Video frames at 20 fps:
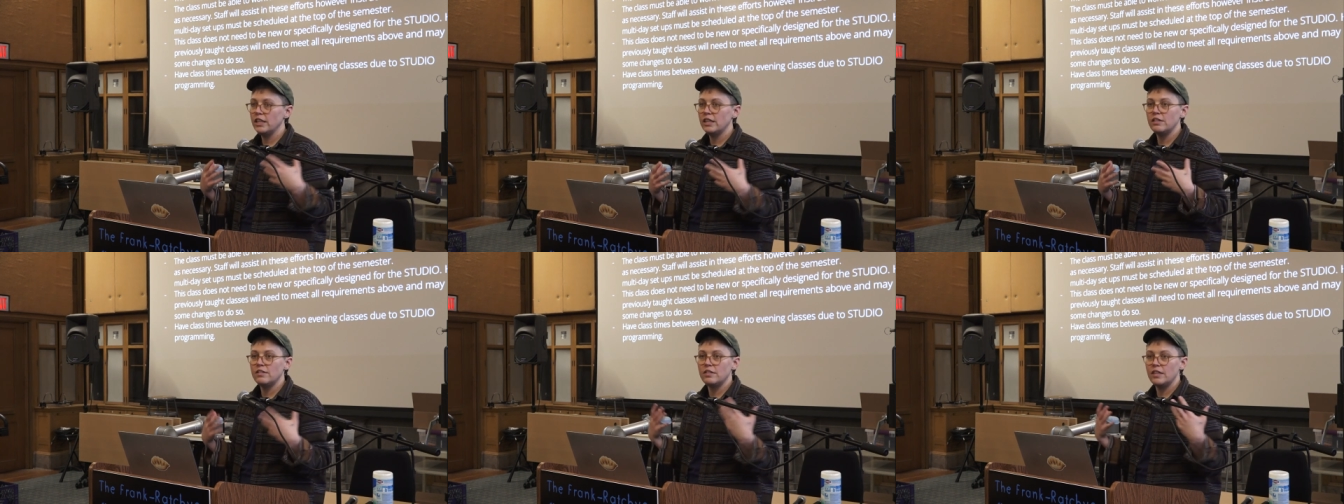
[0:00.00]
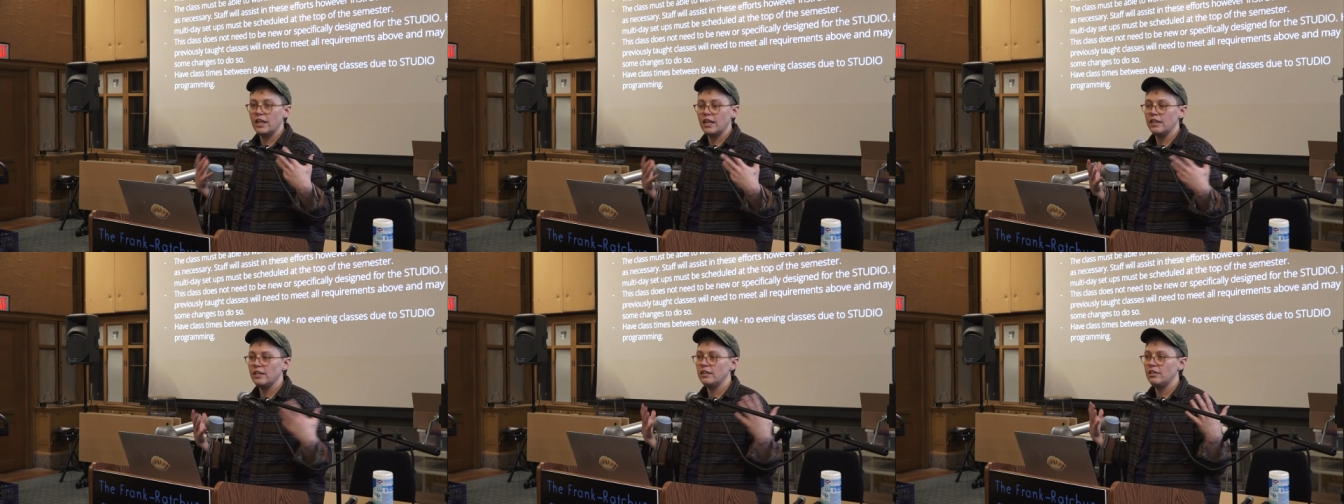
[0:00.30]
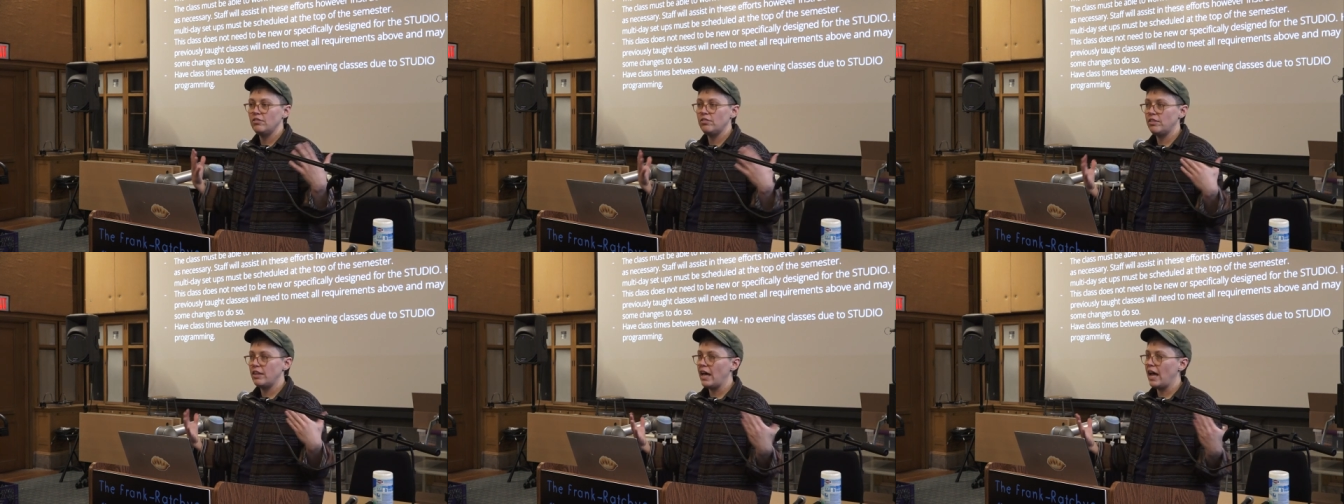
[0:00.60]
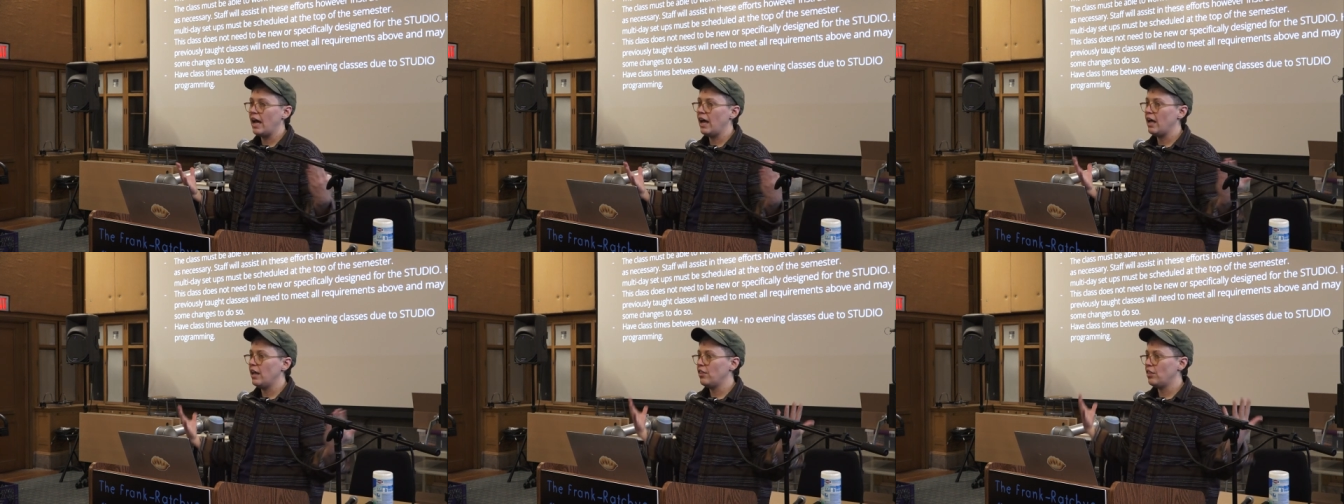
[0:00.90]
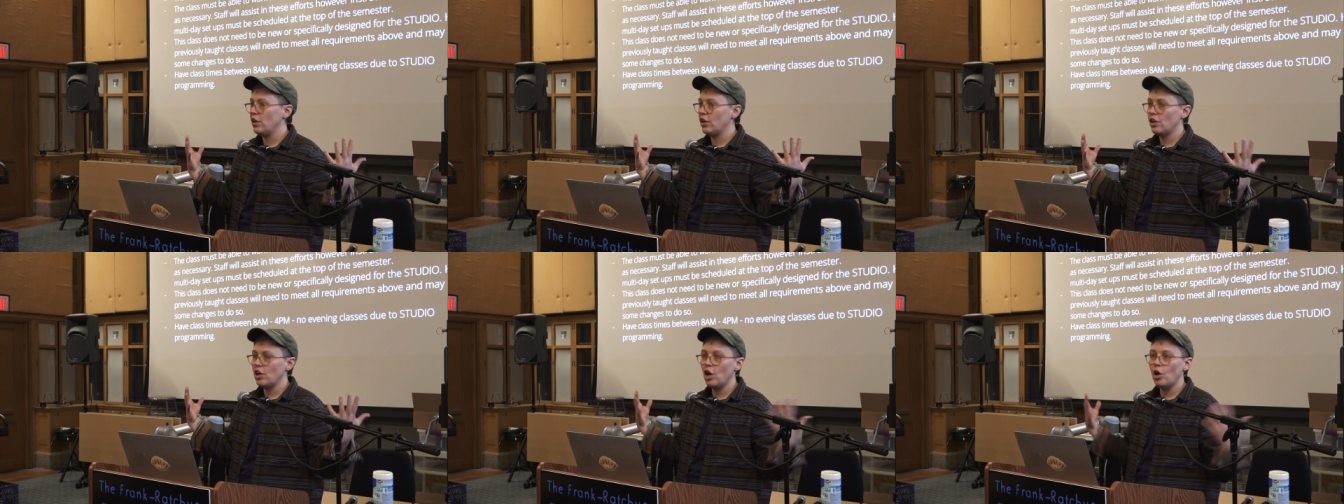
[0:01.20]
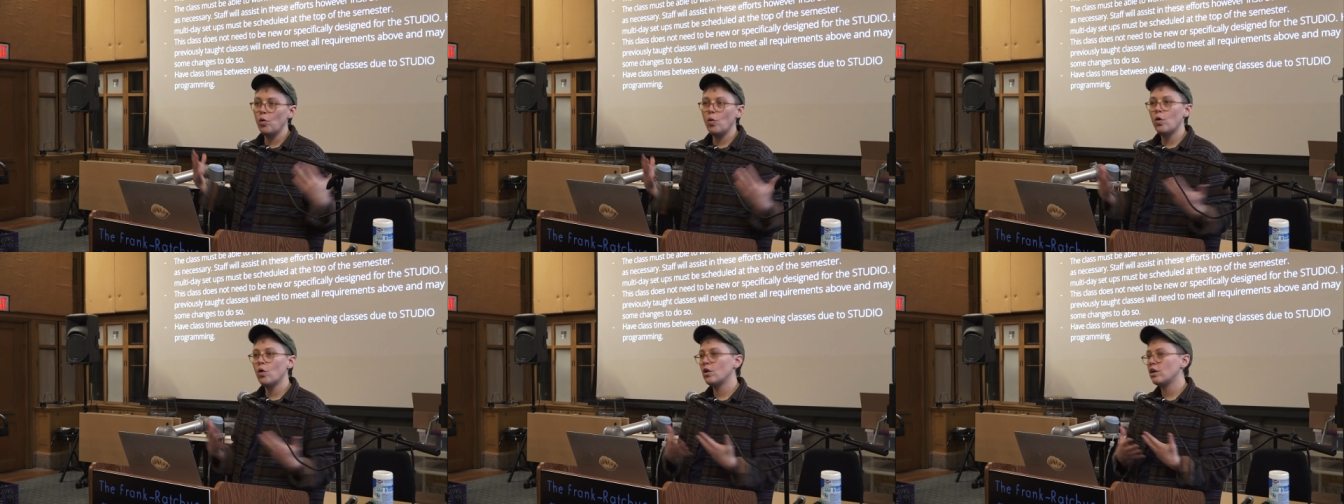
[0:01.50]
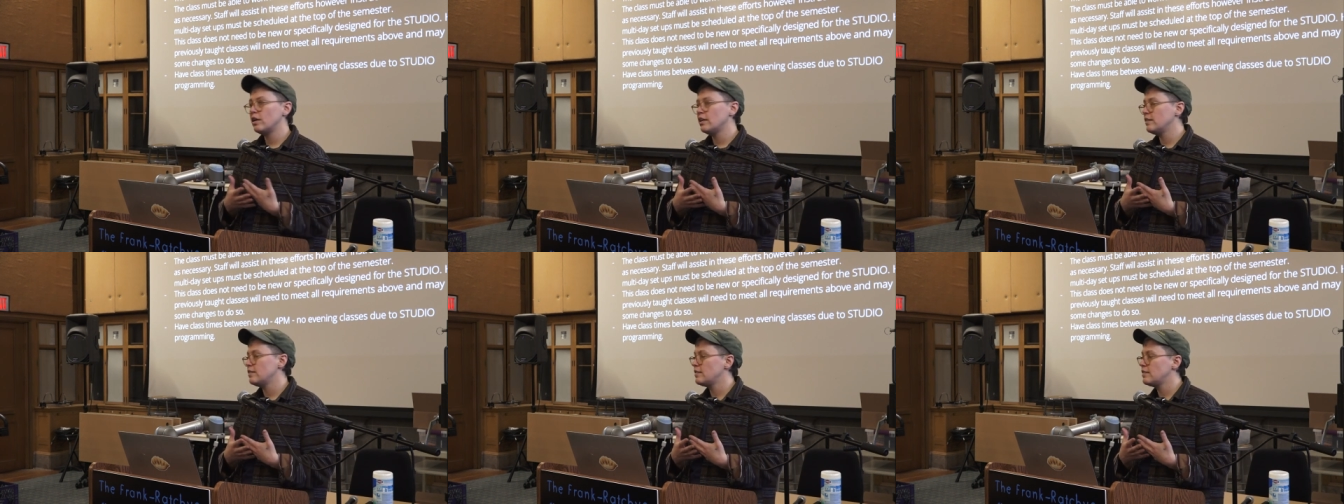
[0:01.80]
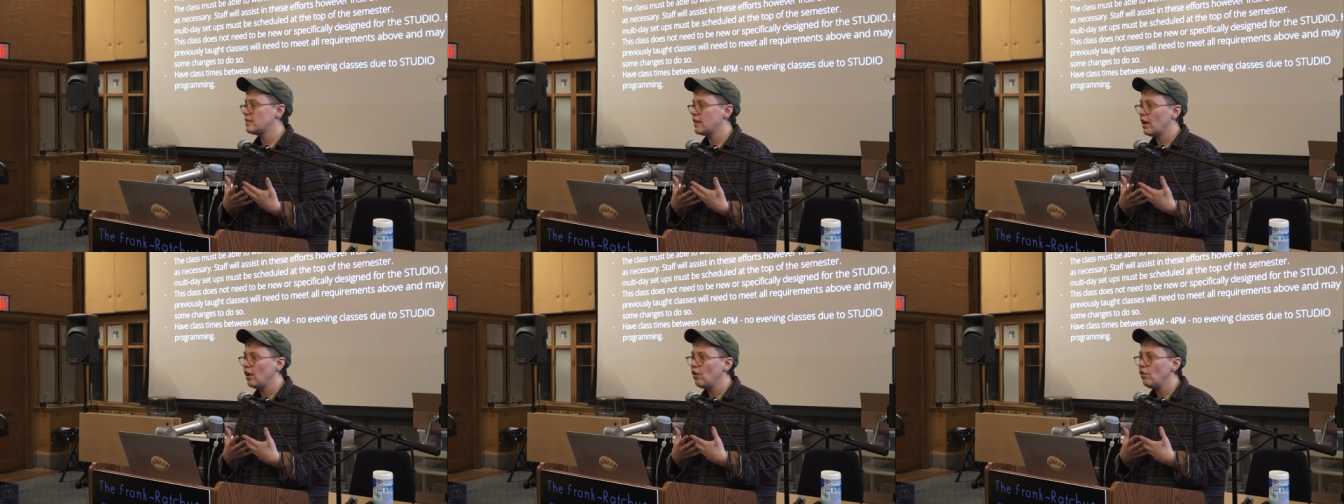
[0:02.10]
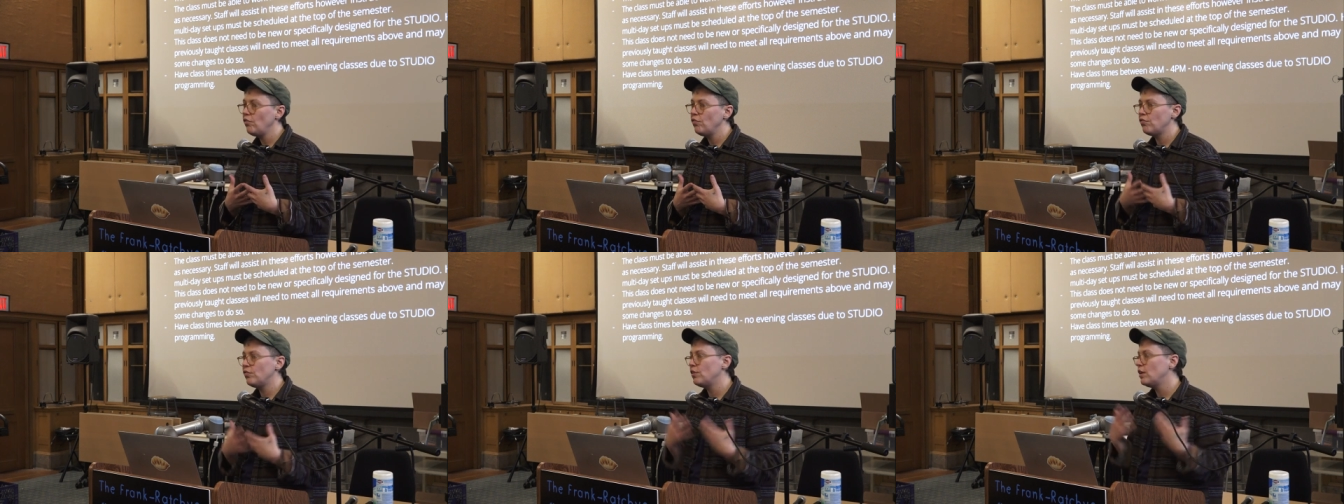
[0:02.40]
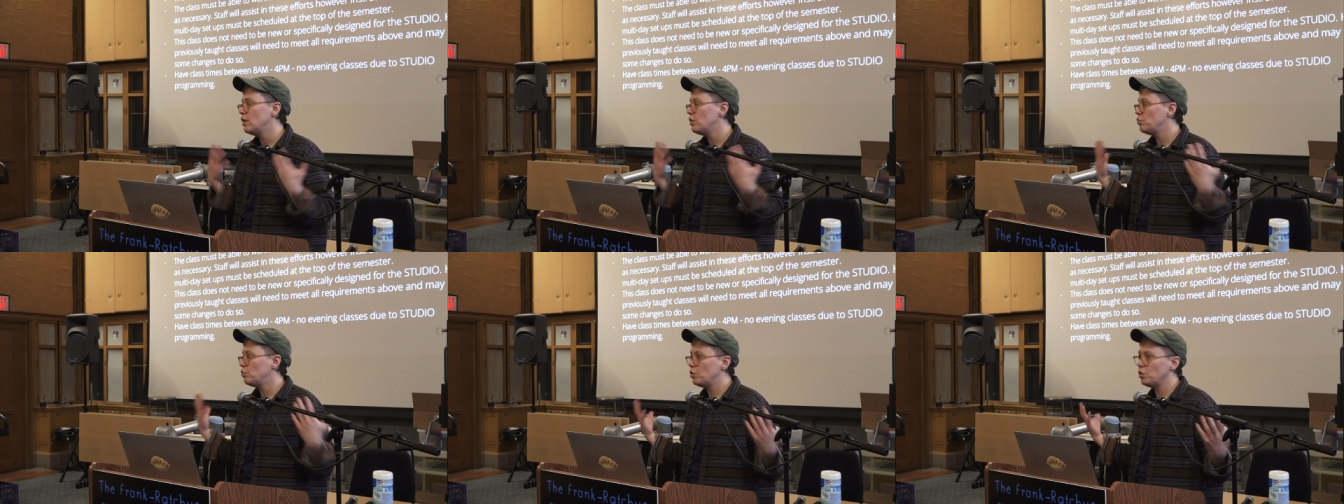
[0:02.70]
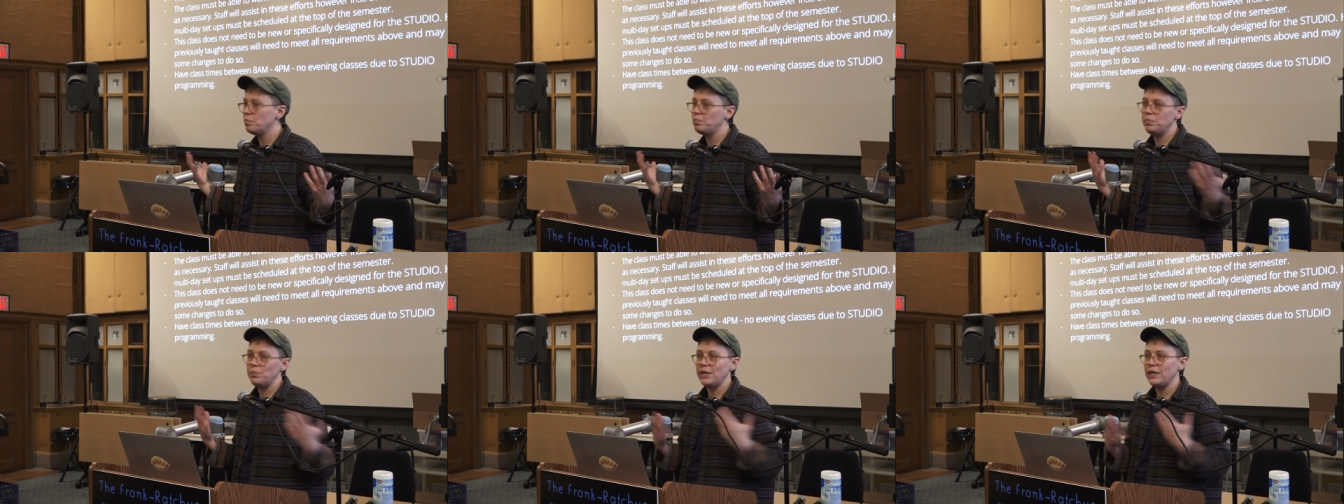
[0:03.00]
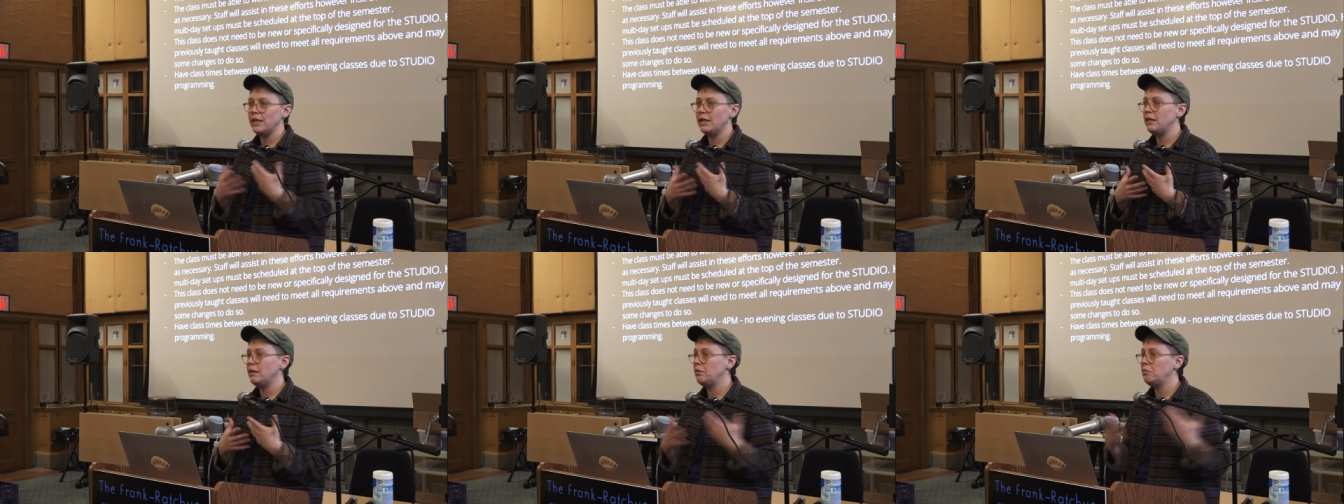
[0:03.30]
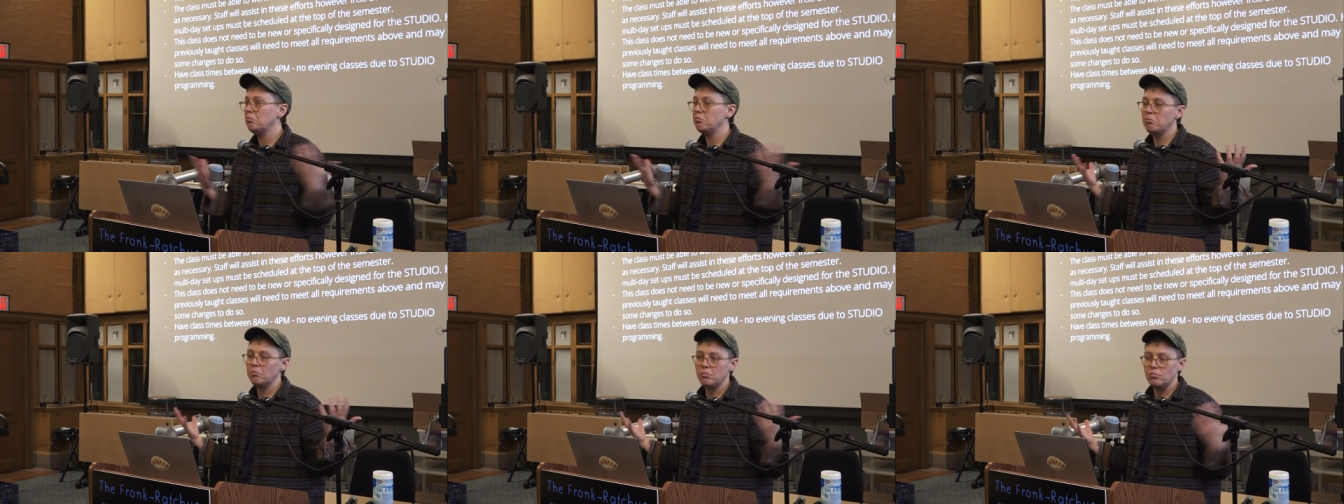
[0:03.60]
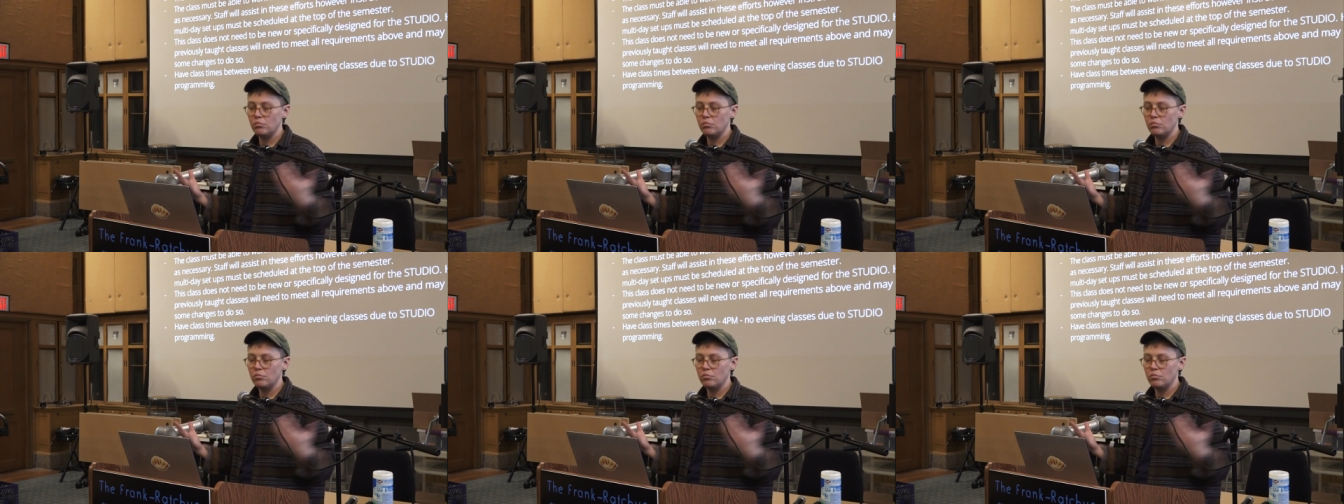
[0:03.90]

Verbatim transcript: is that the cohort itself will be